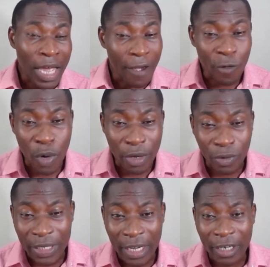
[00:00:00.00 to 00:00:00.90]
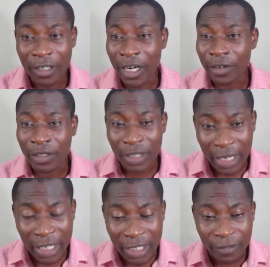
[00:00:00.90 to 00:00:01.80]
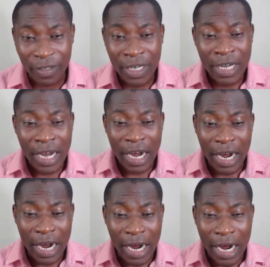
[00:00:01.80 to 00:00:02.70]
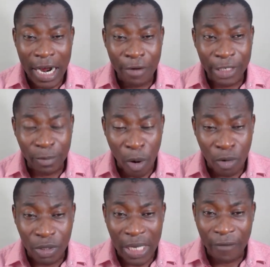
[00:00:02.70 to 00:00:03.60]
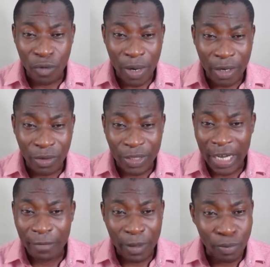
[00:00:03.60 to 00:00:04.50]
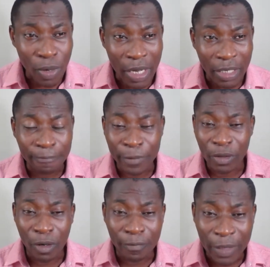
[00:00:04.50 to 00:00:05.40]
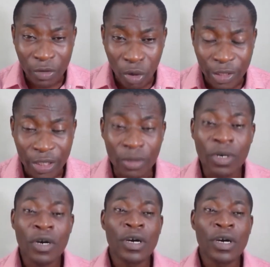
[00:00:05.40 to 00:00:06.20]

Everywhere you turn, there is negative response. Everywhere you turn, people are insulting you.